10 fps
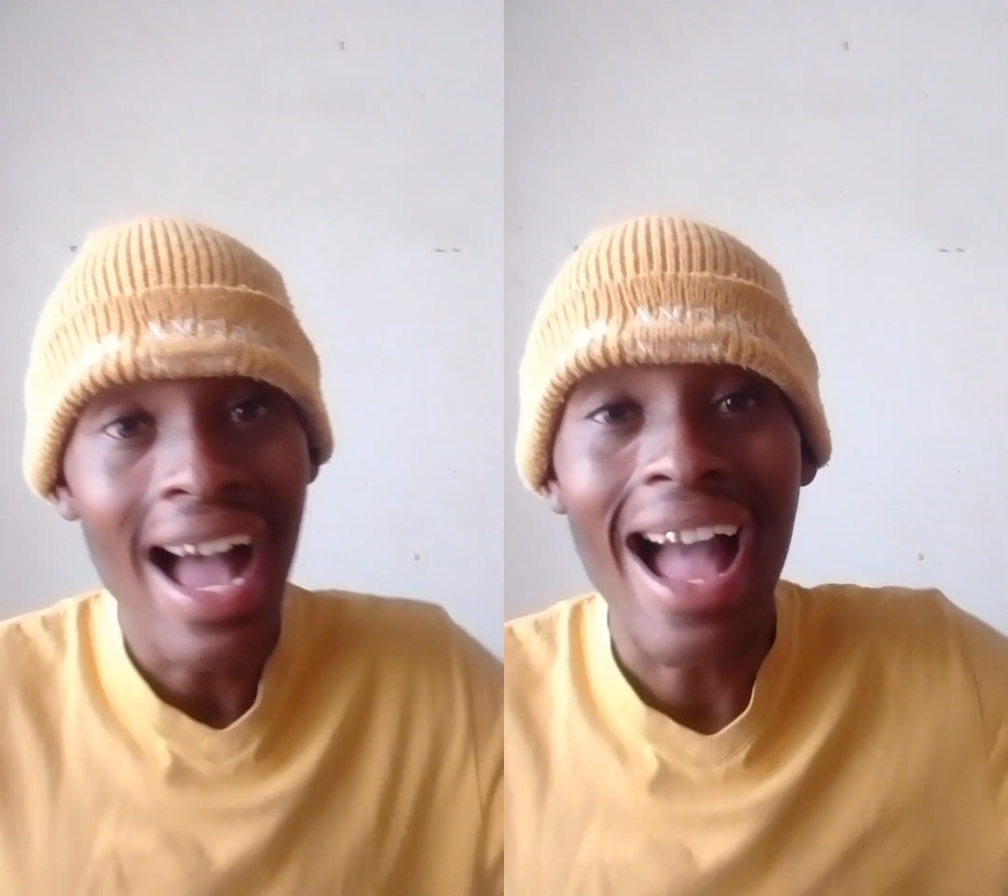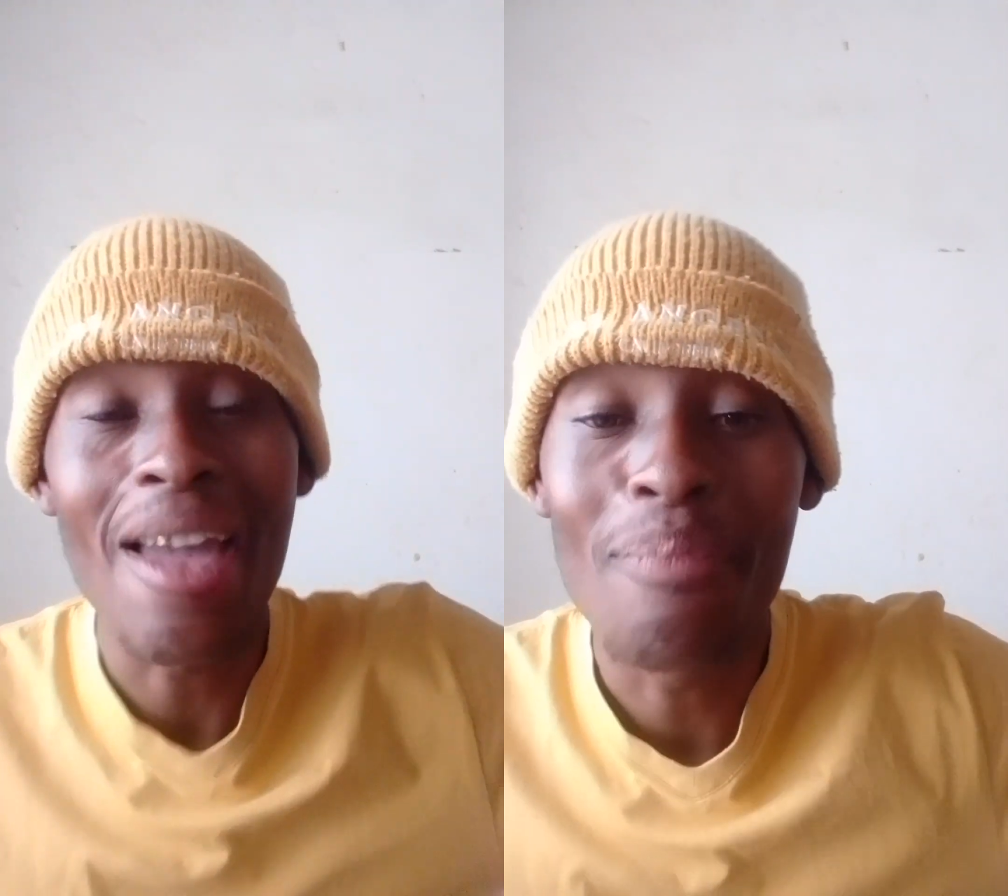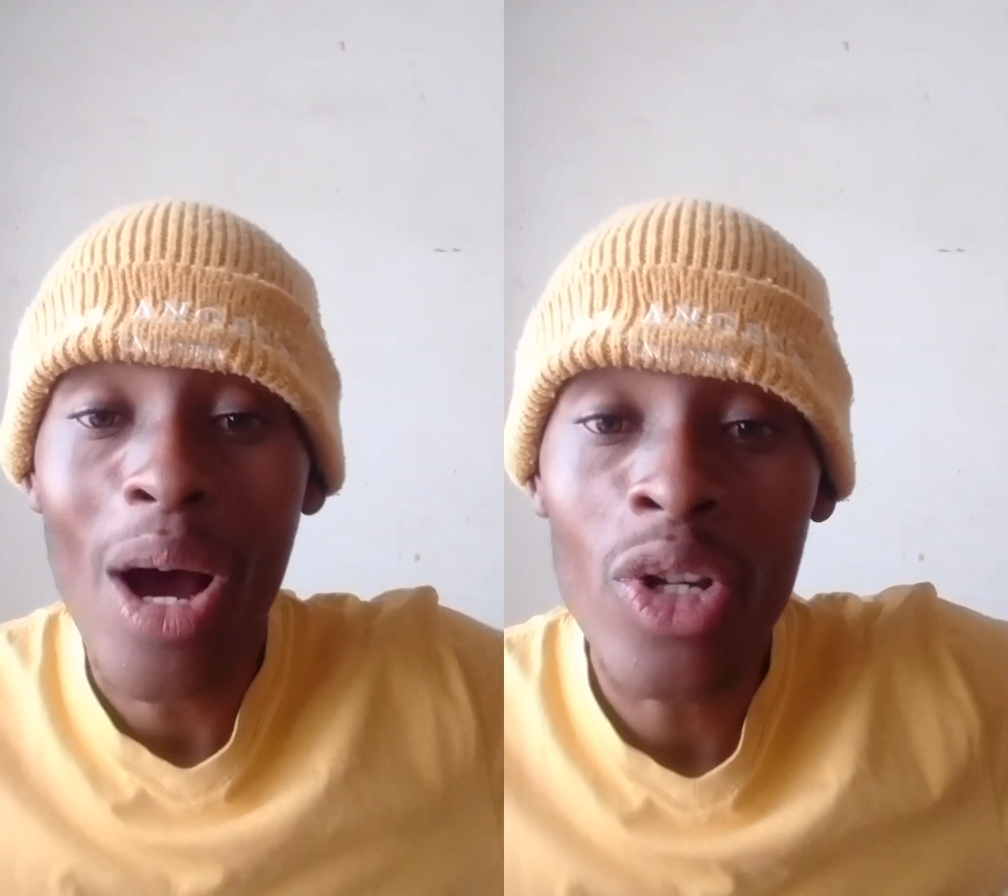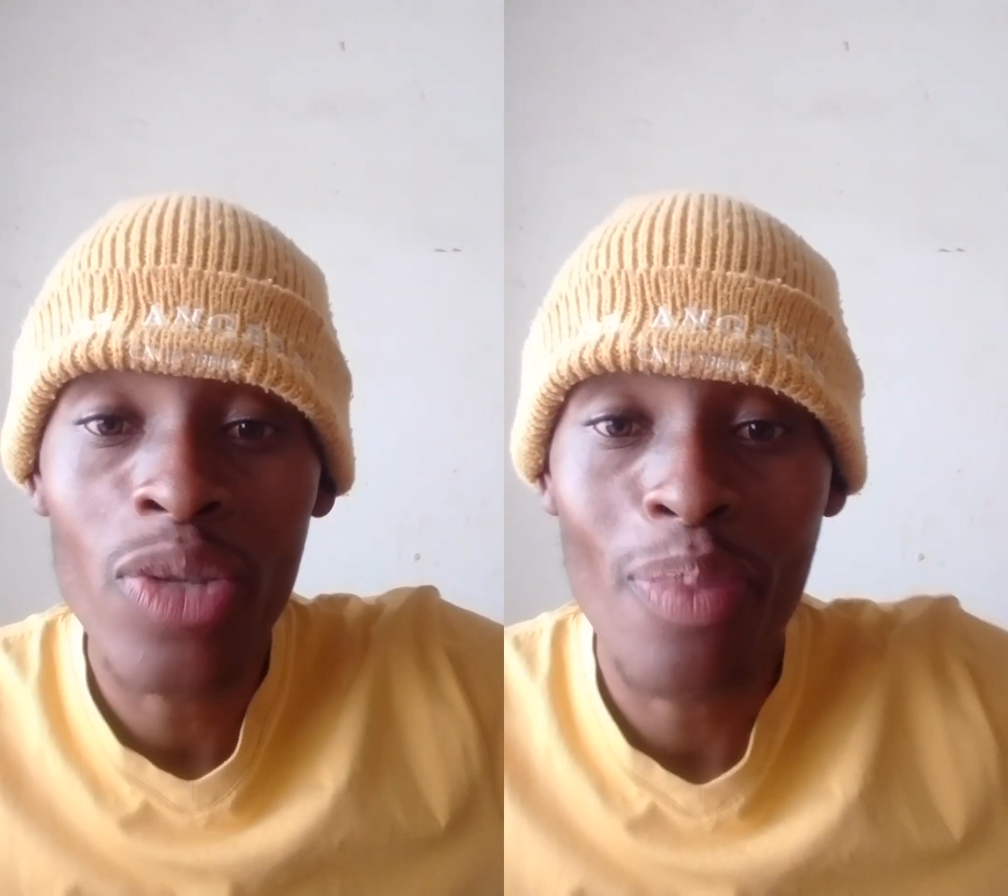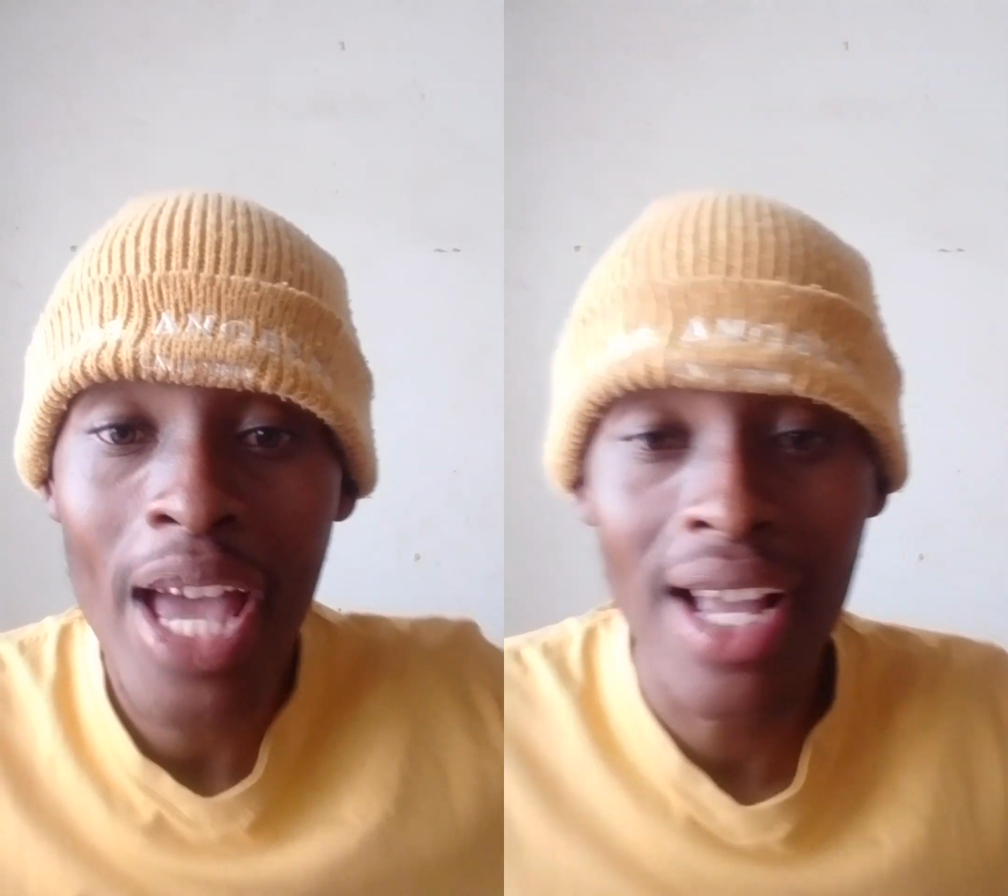I
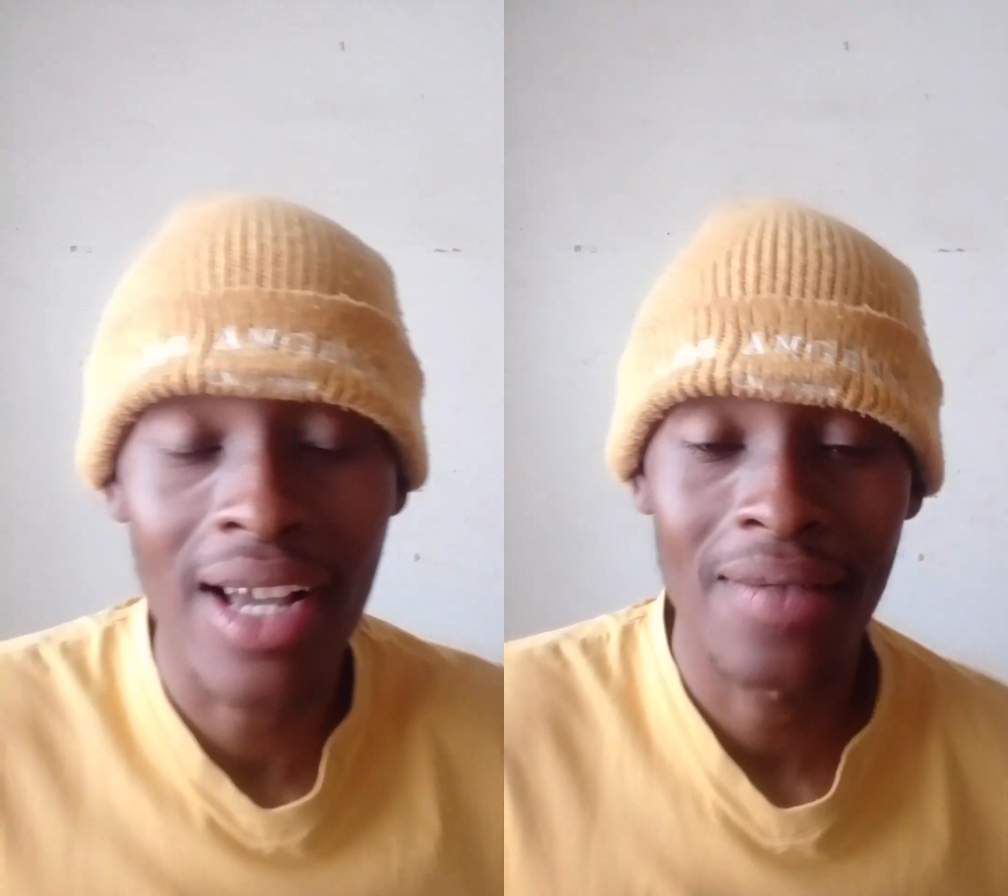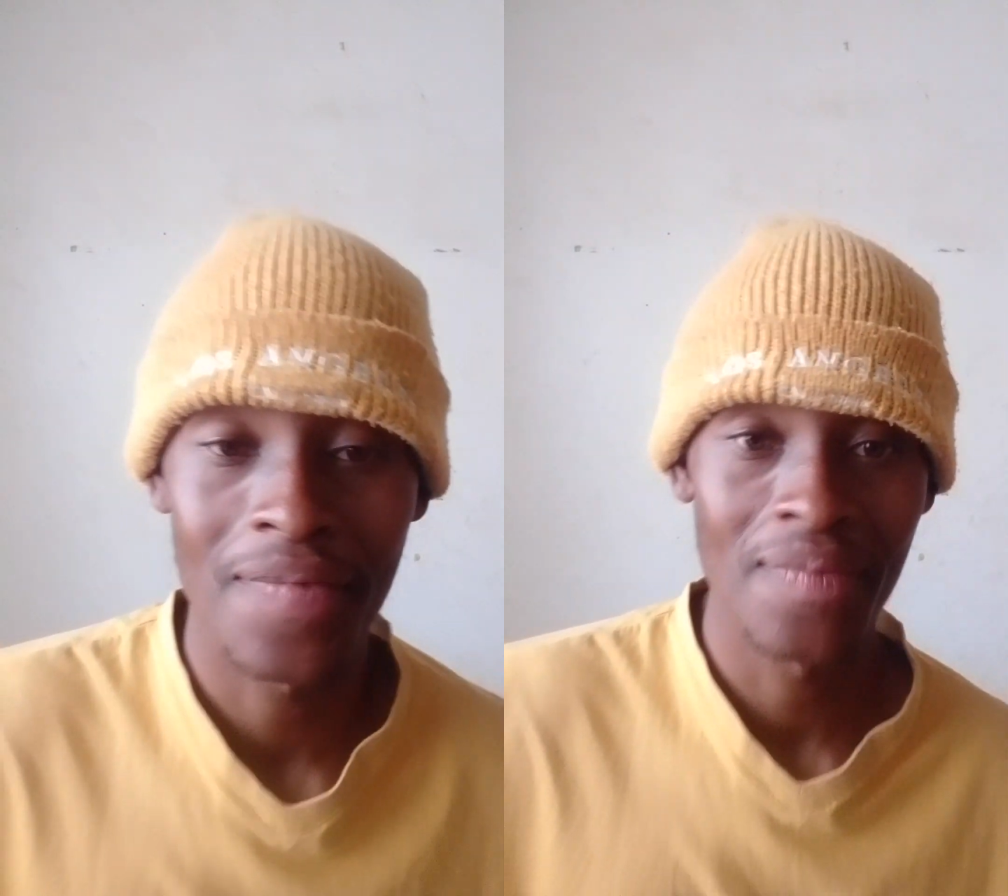bounce back.